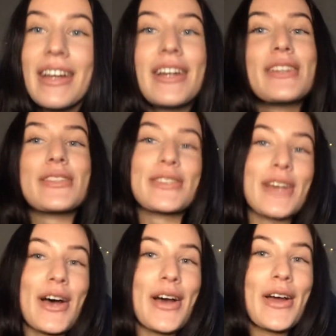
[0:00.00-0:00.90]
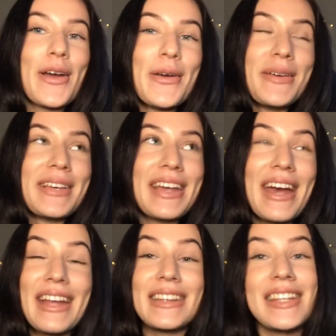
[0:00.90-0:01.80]
So yeah,
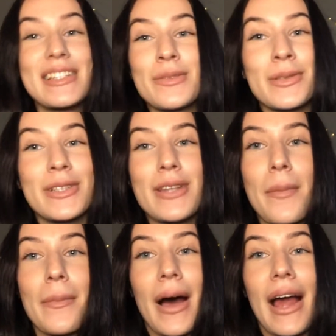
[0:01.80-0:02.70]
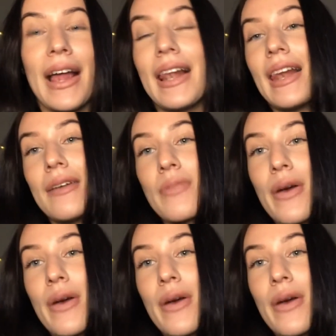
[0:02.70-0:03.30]
this was my lip